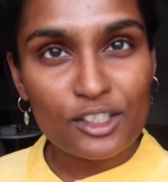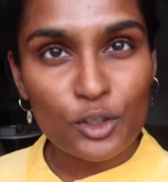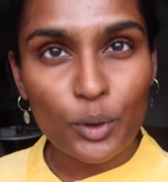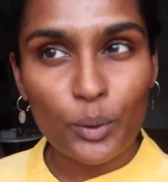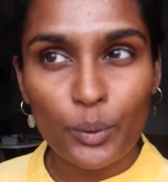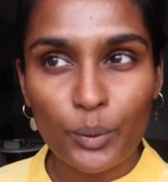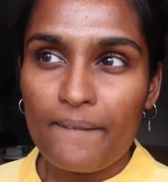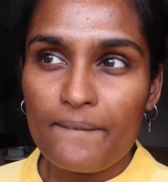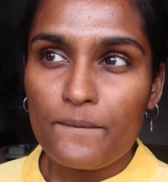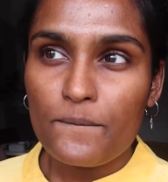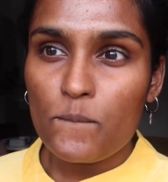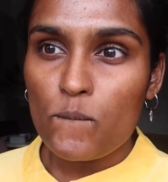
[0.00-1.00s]
to
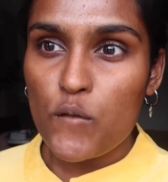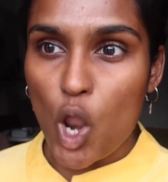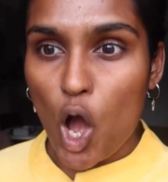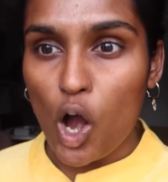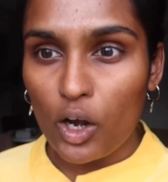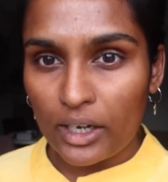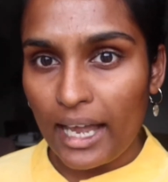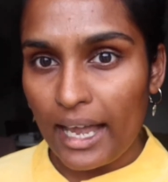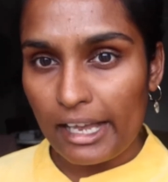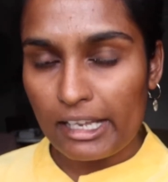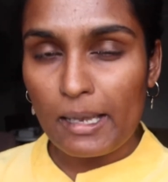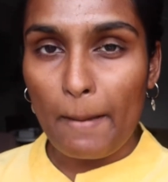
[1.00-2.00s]
vlog
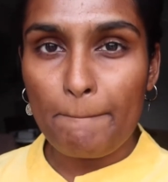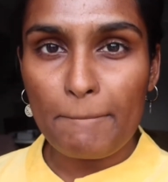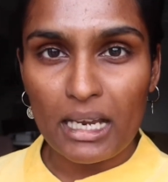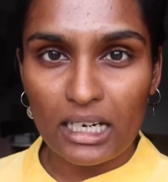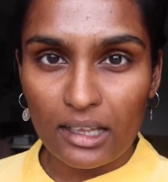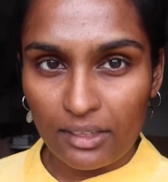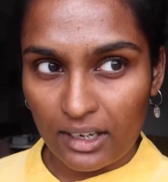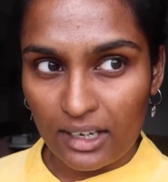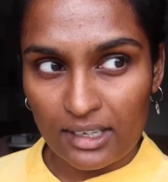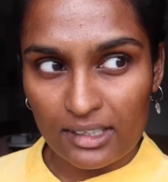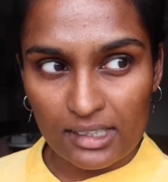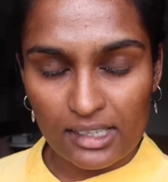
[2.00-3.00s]
as many
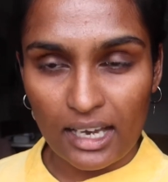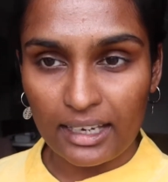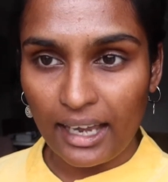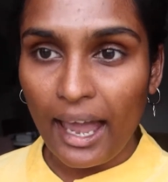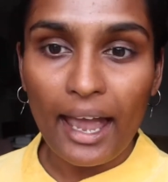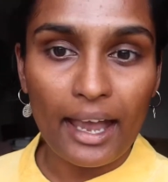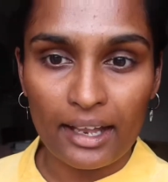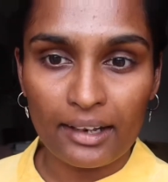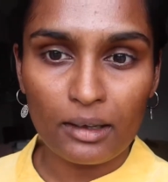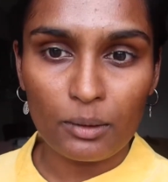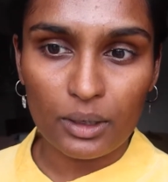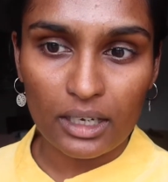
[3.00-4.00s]
things as I can
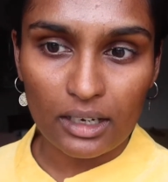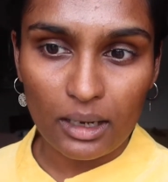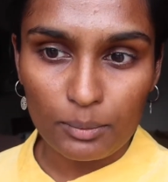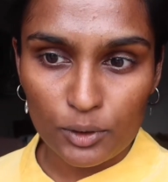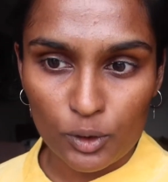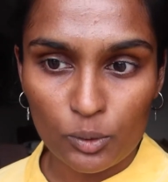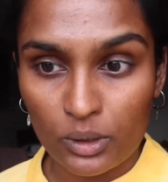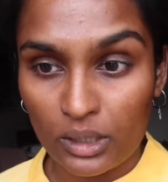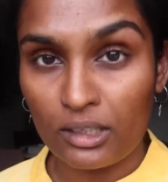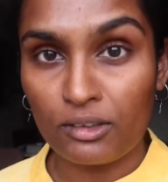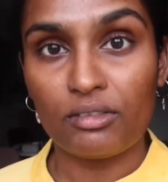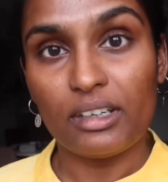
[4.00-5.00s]
that we get up to
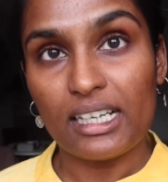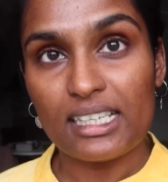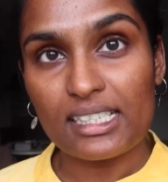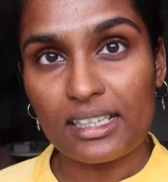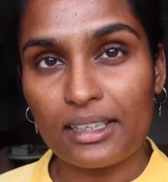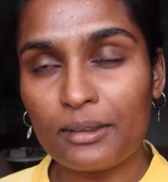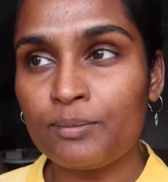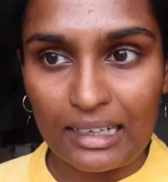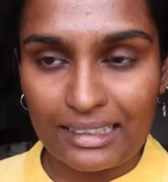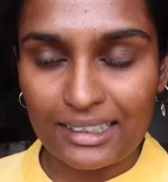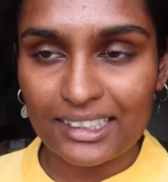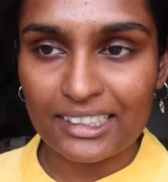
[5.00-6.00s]
within reason.
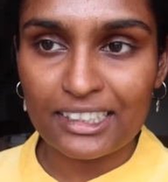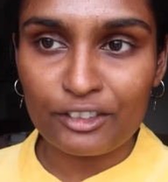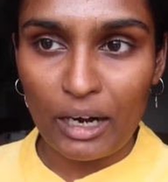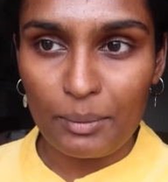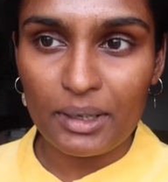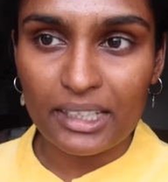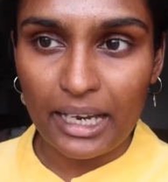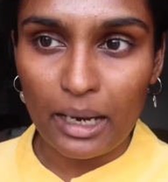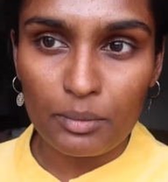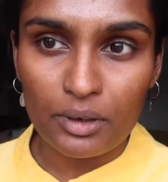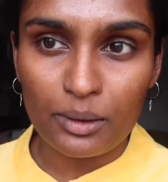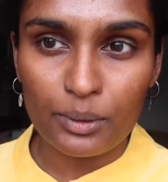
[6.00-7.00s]
Grabbing the
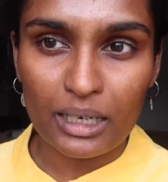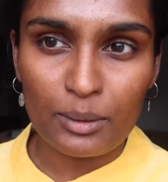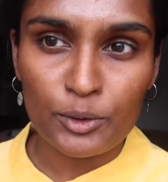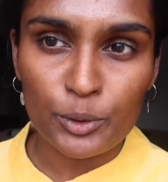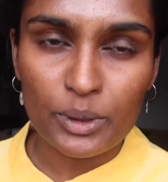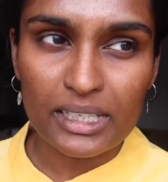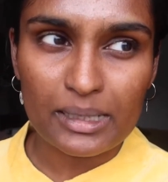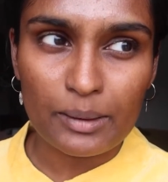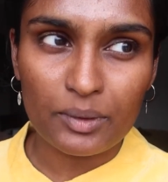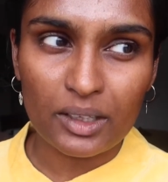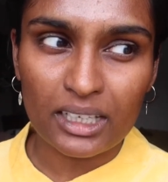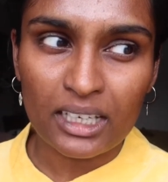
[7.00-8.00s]
camera when I'm doing
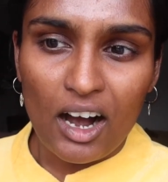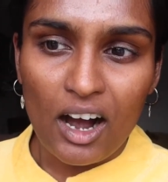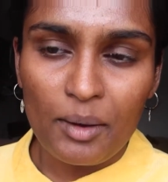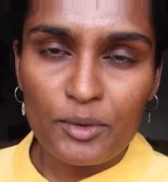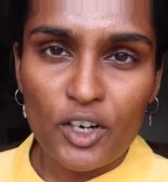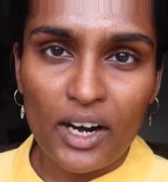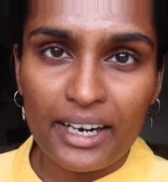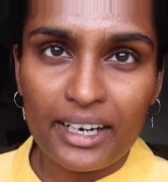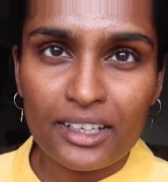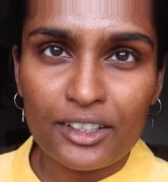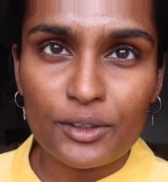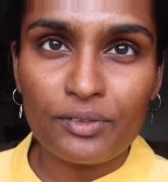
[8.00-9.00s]
something, I'm
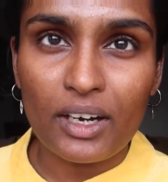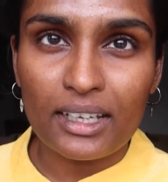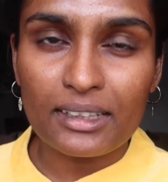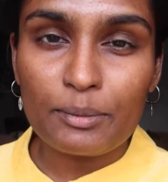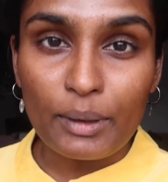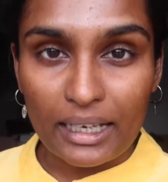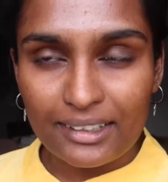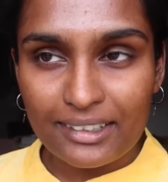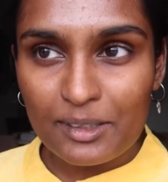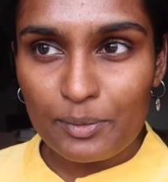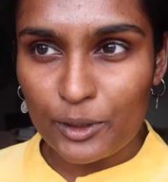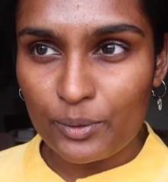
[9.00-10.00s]
trying to find the
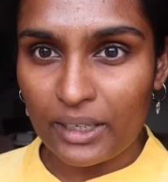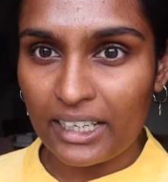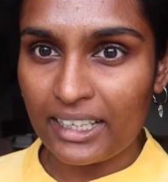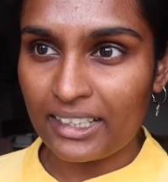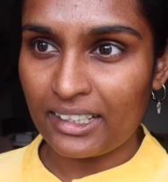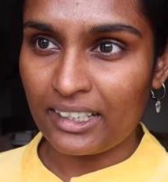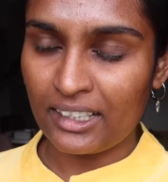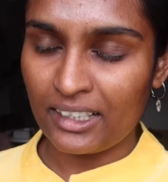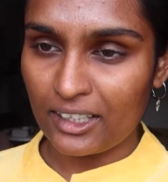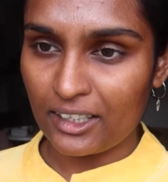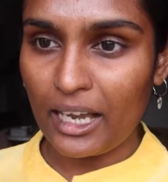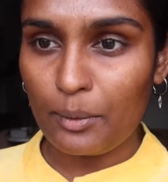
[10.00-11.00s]
balance between
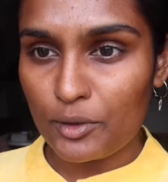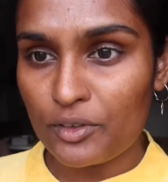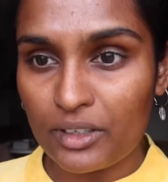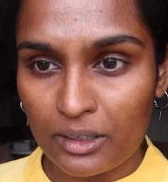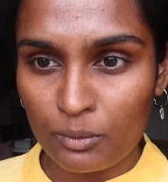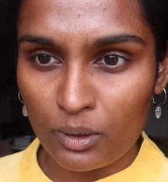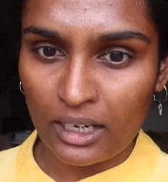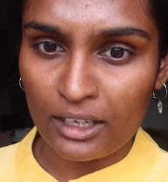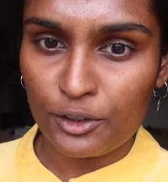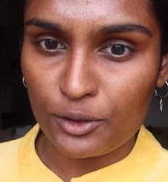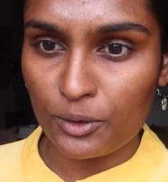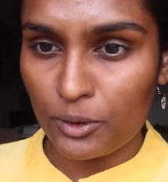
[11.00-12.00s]
capturing what I
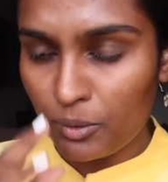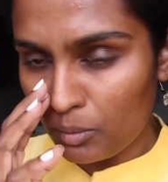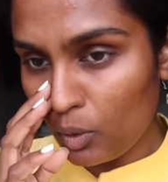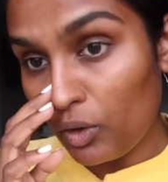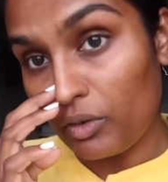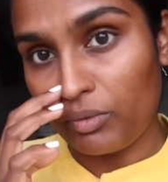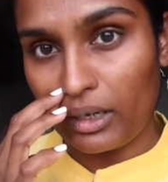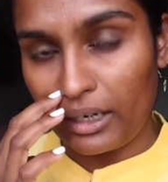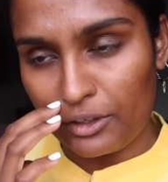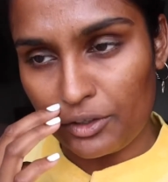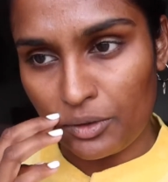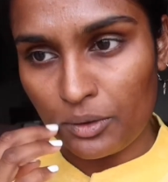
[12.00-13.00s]
do, more of what
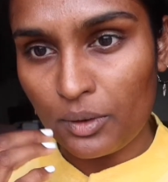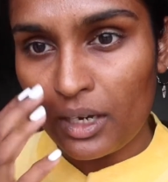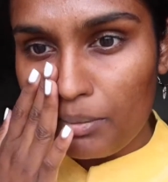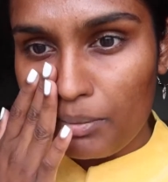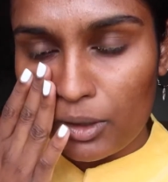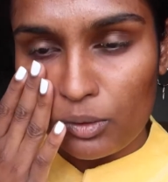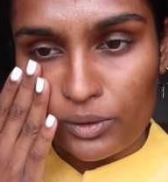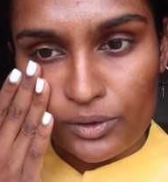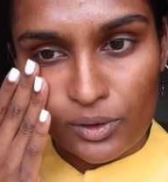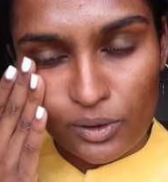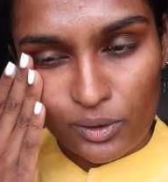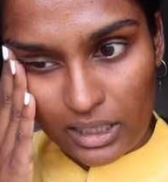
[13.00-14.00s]
I do, but
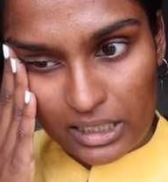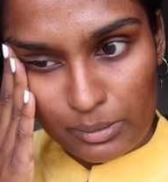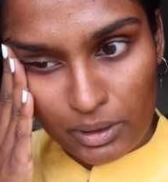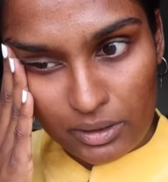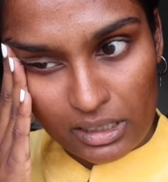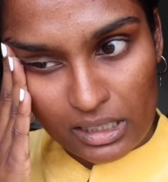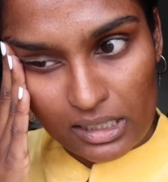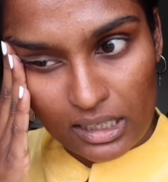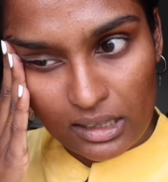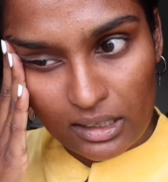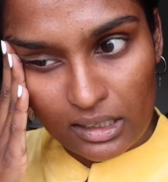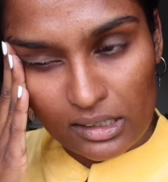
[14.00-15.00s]
also
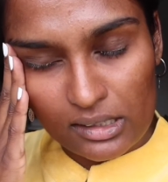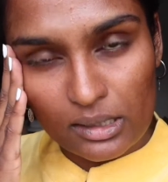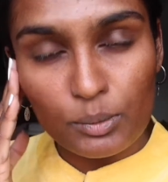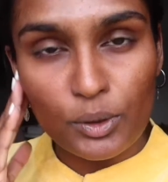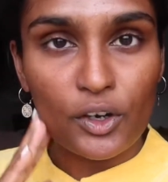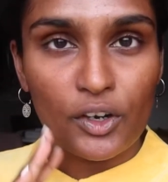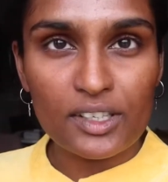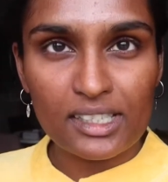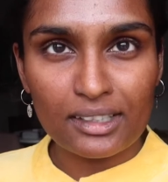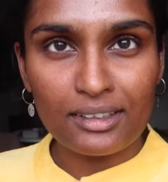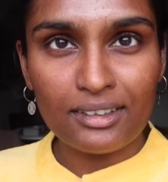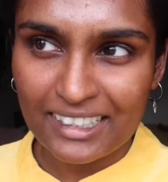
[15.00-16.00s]
experiencing things in
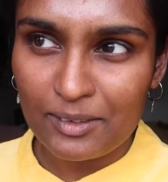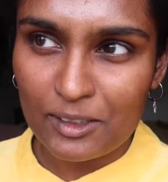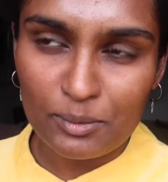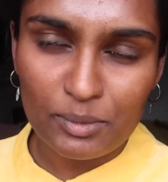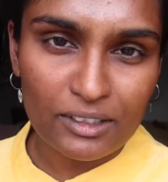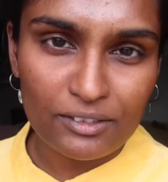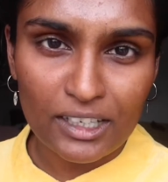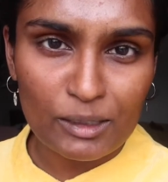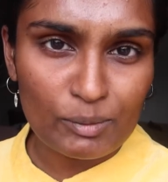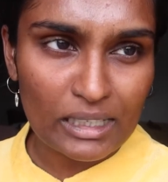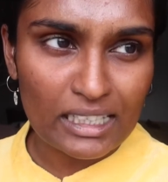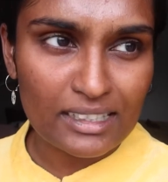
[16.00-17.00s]
person. Seems to be a
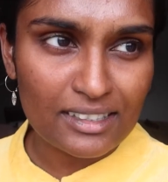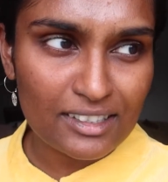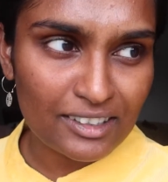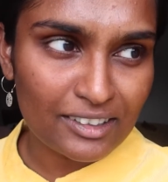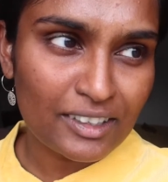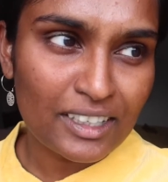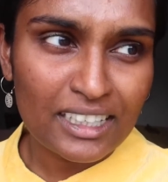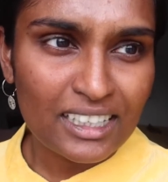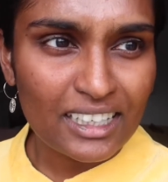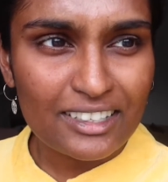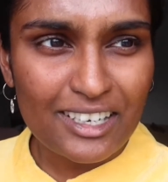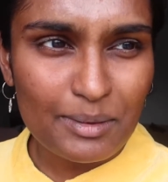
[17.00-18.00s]
fine balance, so
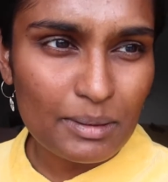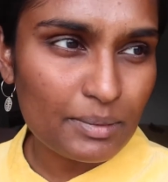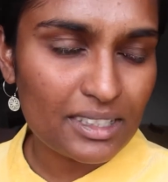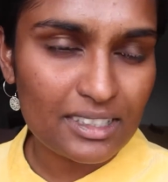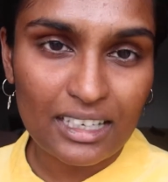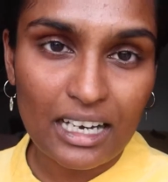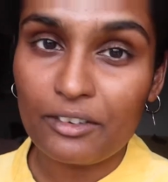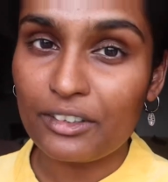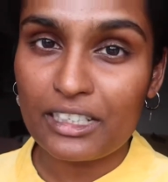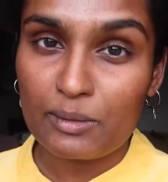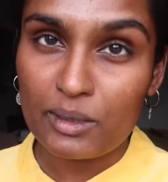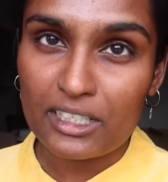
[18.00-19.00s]
I'll try my best to cover
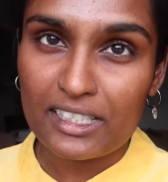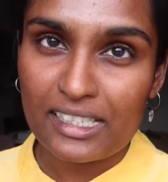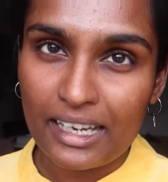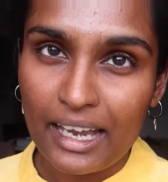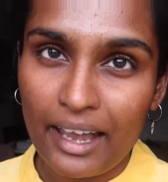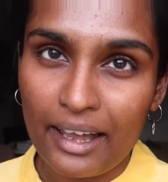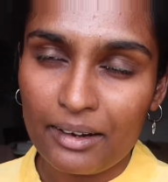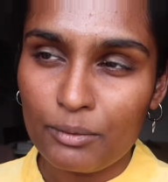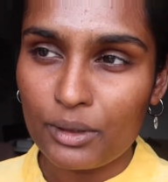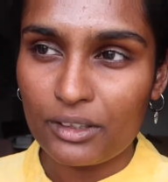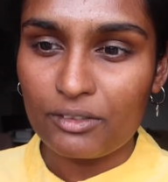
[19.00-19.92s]
as much as I can within